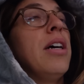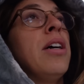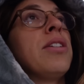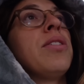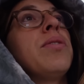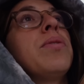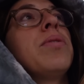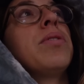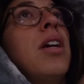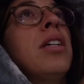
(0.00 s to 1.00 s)
Also,
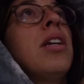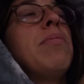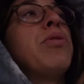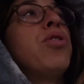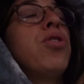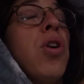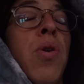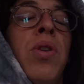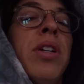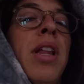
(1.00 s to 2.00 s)
I slept
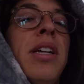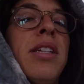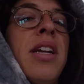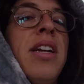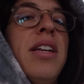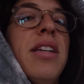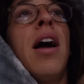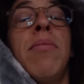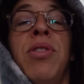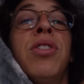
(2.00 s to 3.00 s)
so good last night.
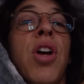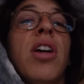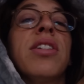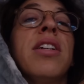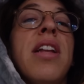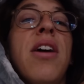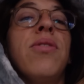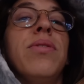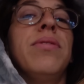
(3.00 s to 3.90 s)
I'm exhausted now.